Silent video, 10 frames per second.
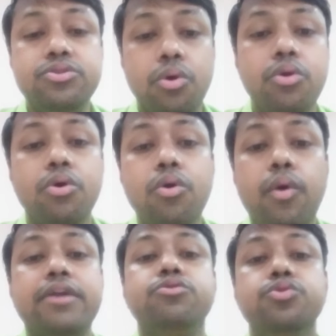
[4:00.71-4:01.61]
don't know
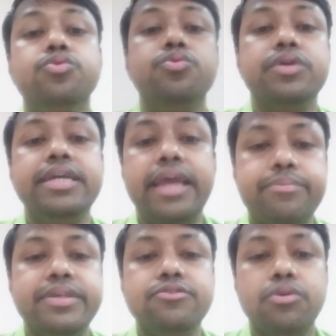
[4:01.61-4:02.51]
what to do in
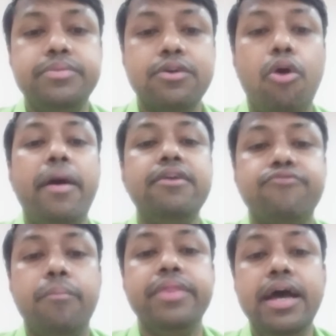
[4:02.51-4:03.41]
absence of the command
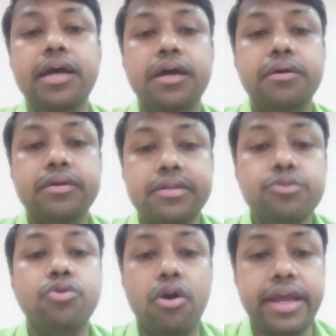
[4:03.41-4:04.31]
from the
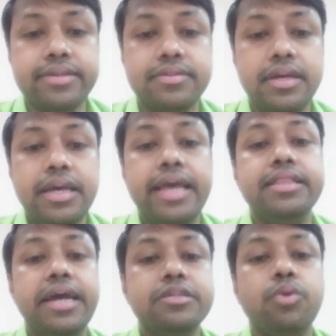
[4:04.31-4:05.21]
neocortex. And
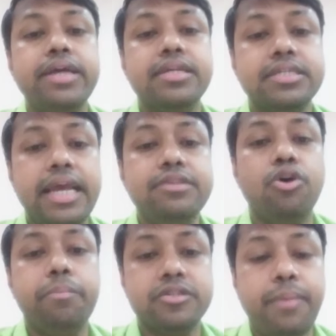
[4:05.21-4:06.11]
that's why the stage
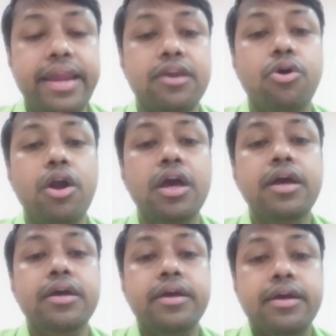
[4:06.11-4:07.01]
of spinal cord
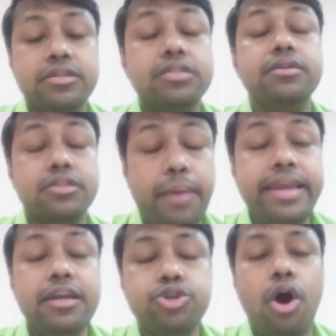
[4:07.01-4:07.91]

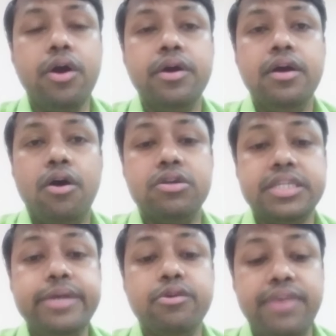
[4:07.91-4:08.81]
spinal shock or
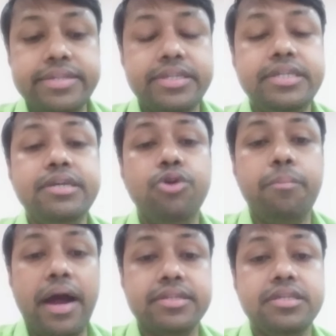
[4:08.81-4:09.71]
stage of flaccidity will
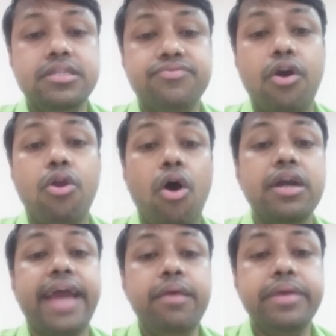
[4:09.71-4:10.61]
persist for a long
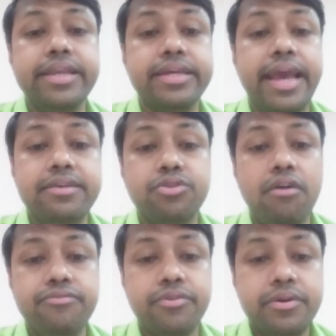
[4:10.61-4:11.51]
time in case
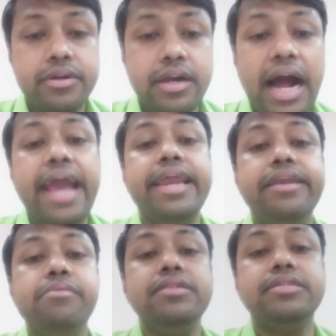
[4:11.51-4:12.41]
of higher
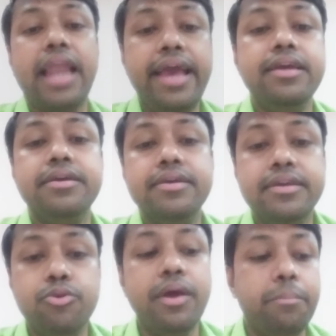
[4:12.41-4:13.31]
animals like
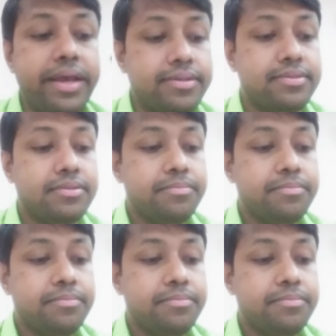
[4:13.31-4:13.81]
human beings.